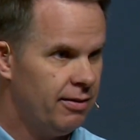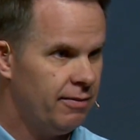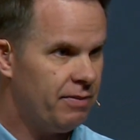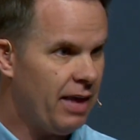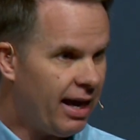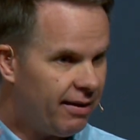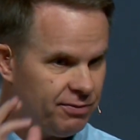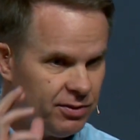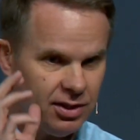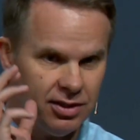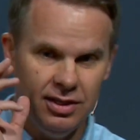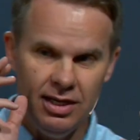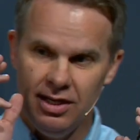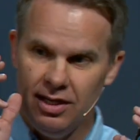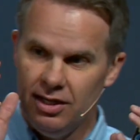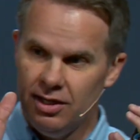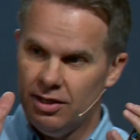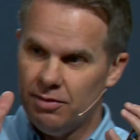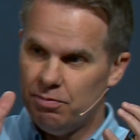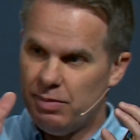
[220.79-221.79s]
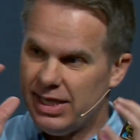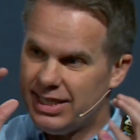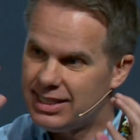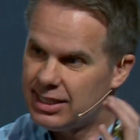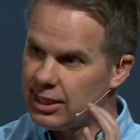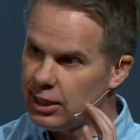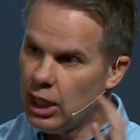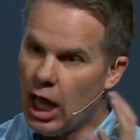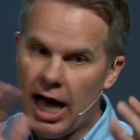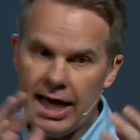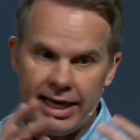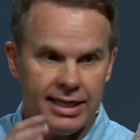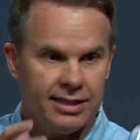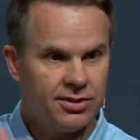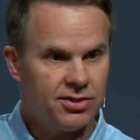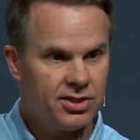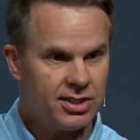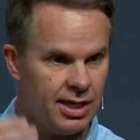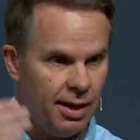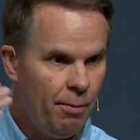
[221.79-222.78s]
They have to be
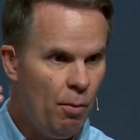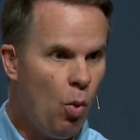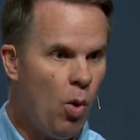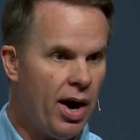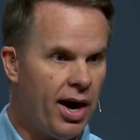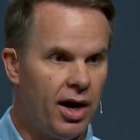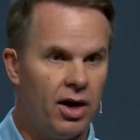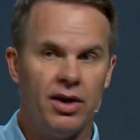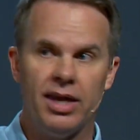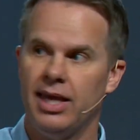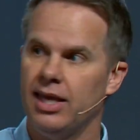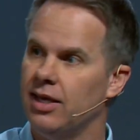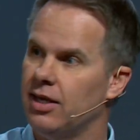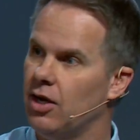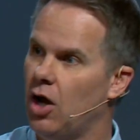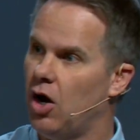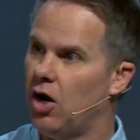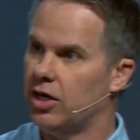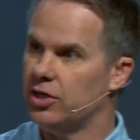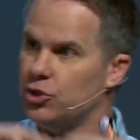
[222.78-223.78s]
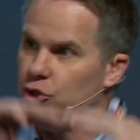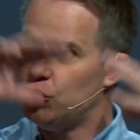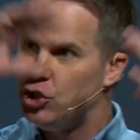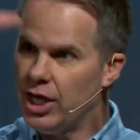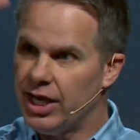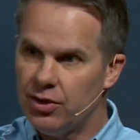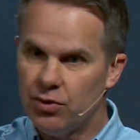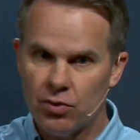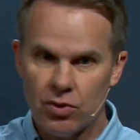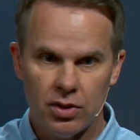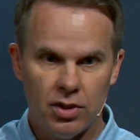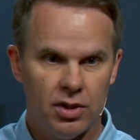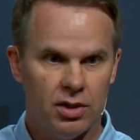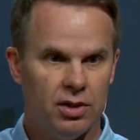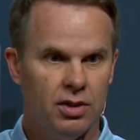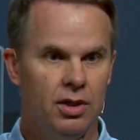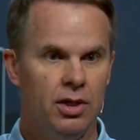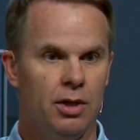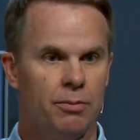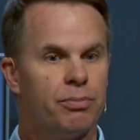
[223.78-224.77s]
slotted somewhere in our
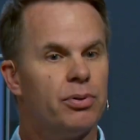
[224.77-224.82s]
general